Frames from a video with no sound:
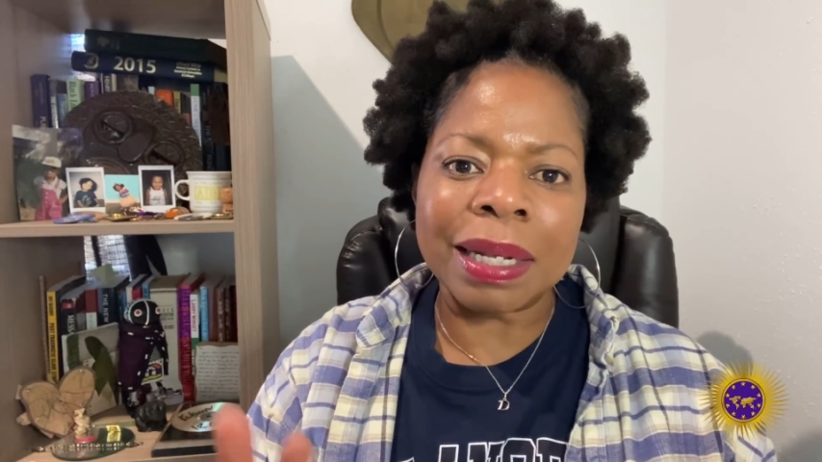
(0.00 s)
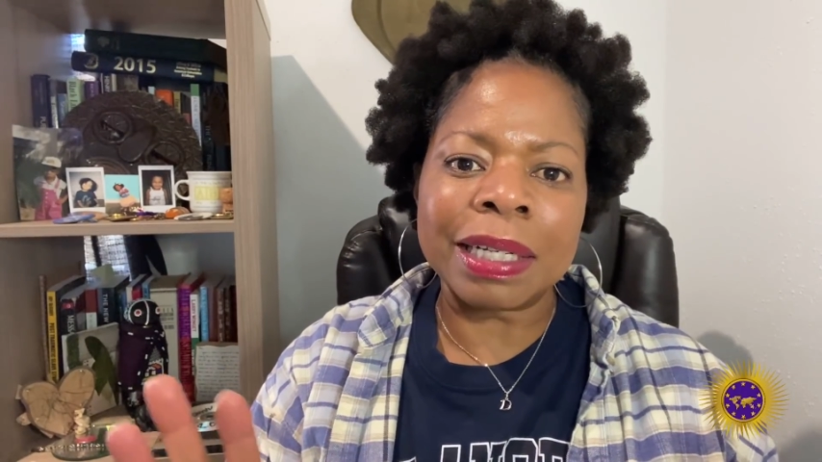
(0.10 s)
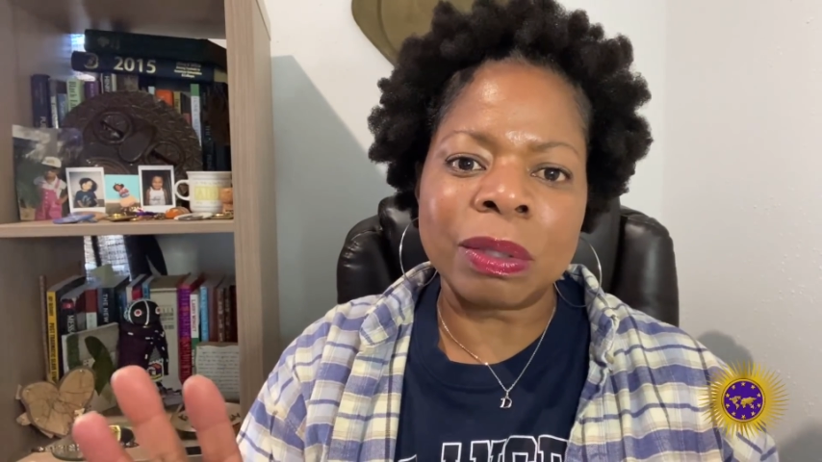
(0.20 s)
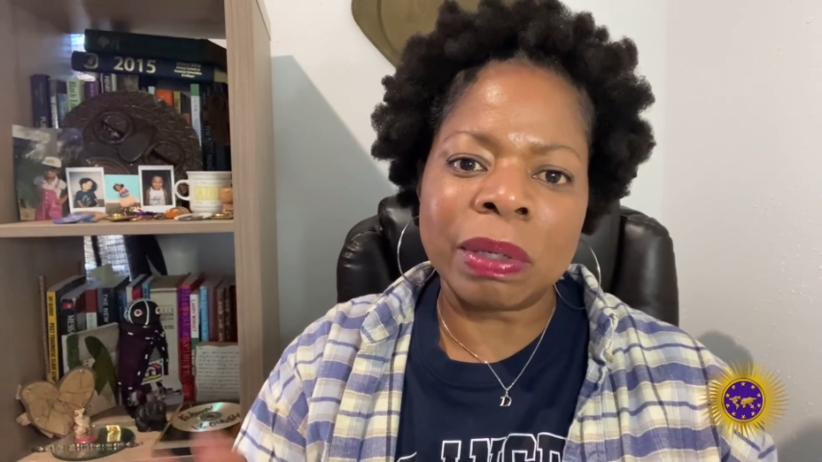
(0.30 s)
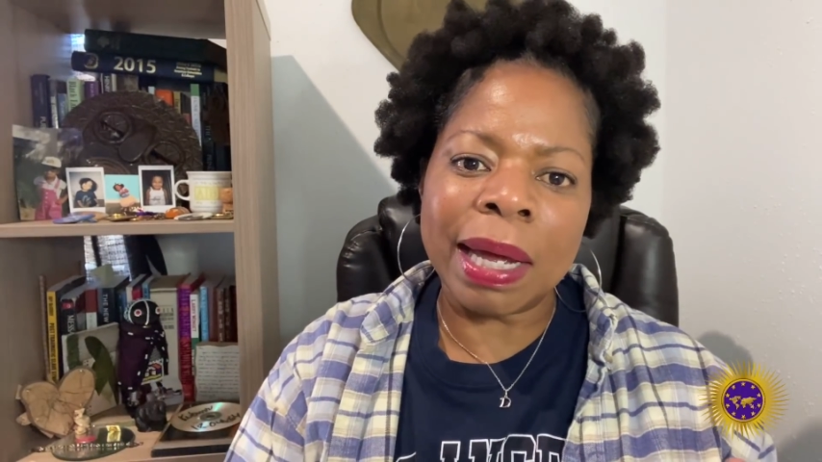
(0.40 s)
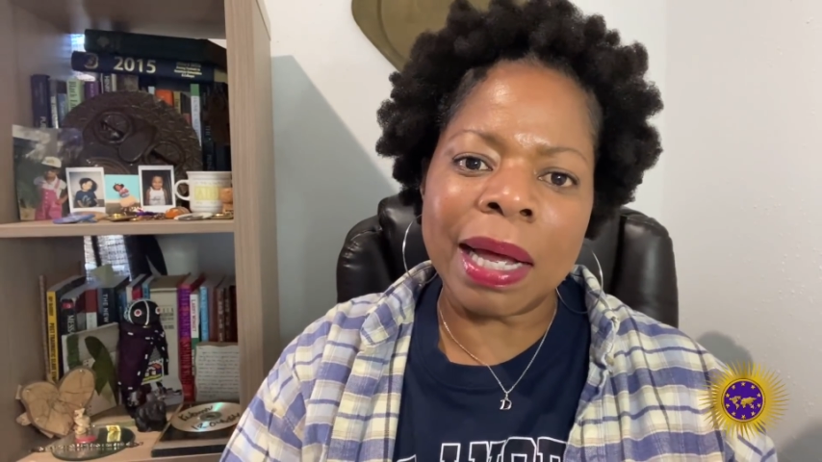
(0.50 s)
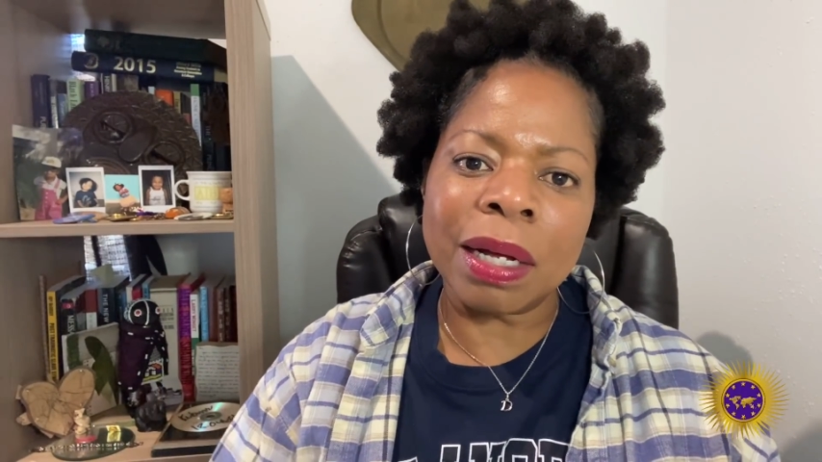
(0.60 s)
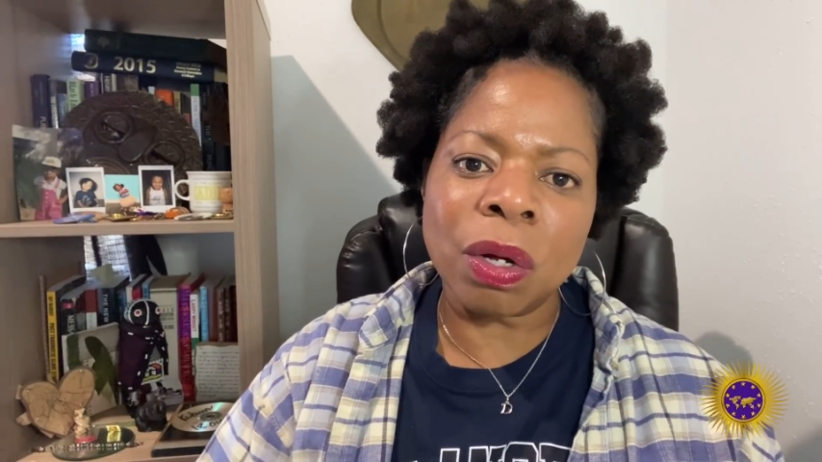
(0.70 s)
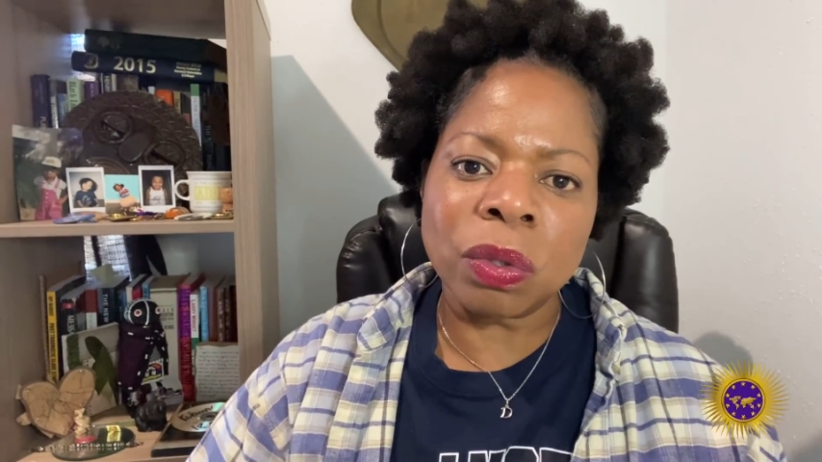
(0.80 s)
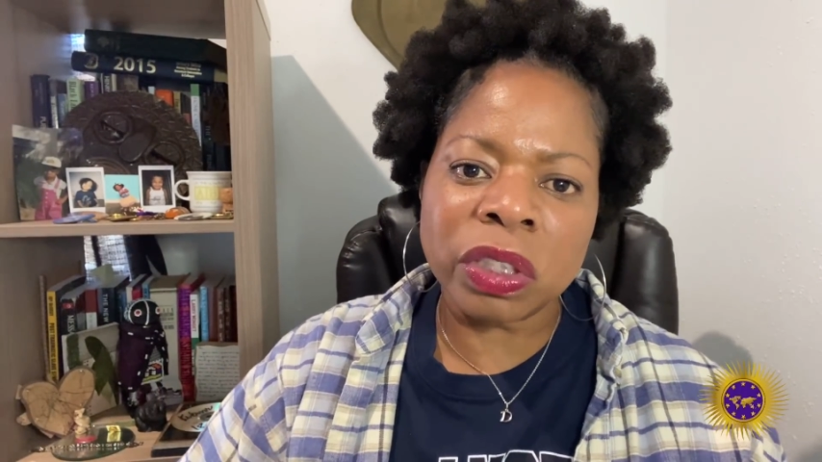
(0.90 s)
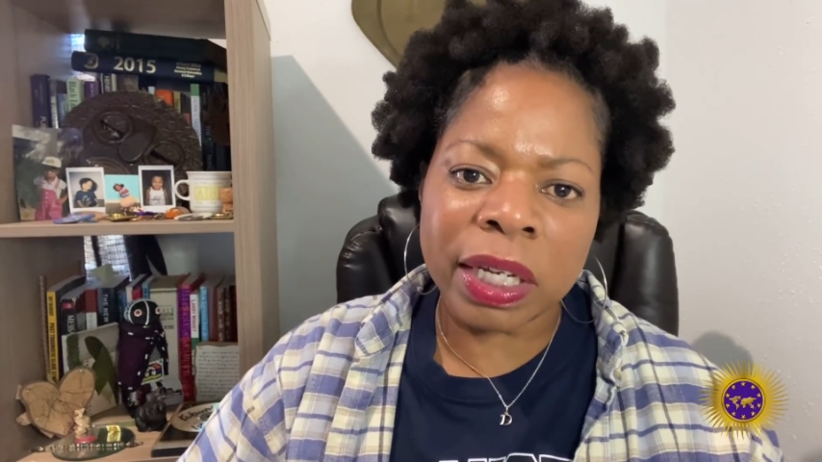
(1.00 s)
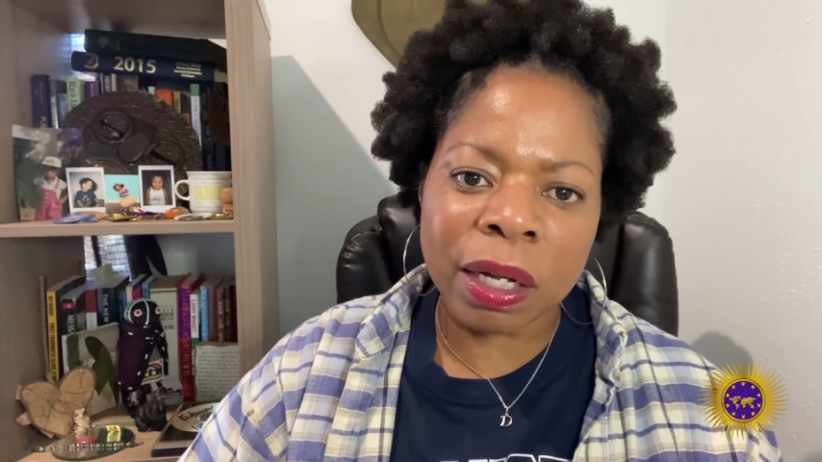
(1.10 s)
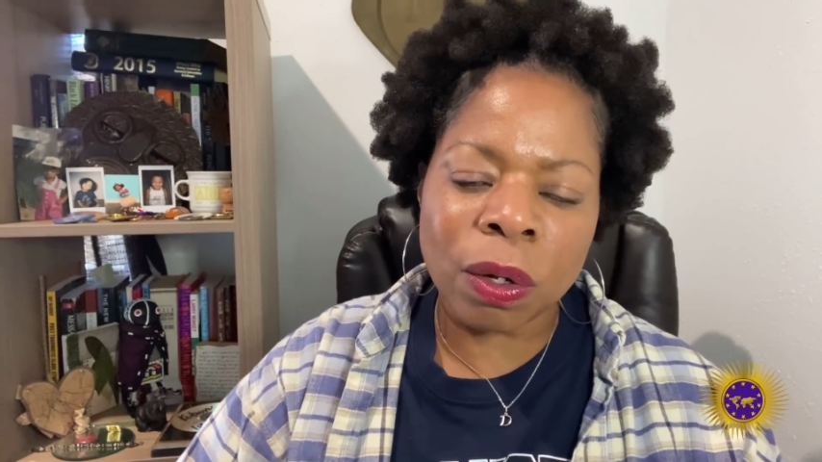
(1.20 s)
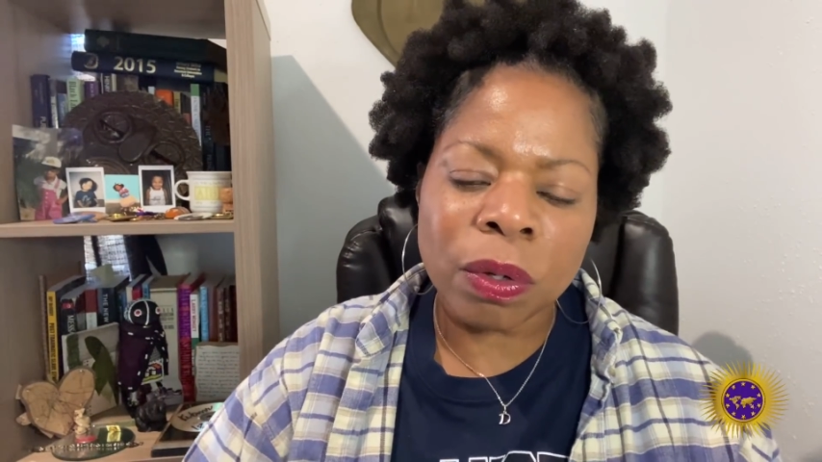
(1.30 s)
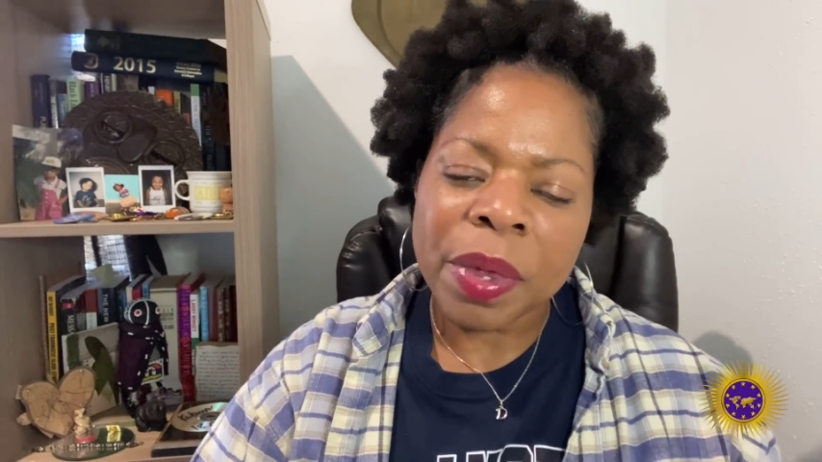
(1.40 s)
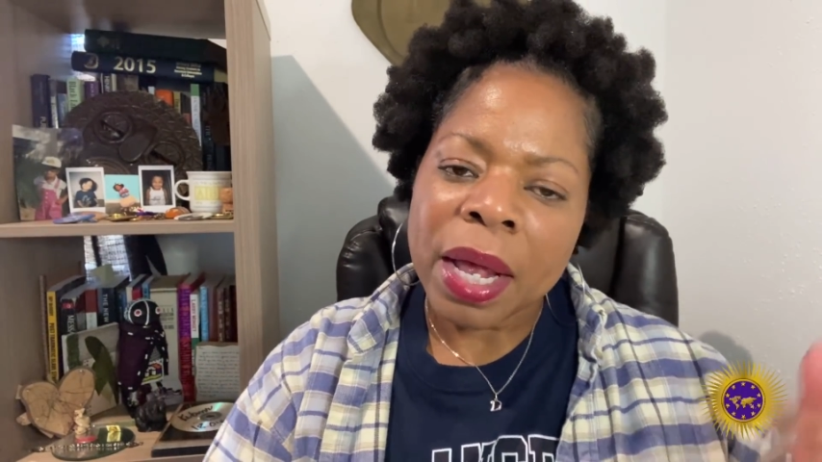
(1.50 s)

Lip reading: Like, you can't go tell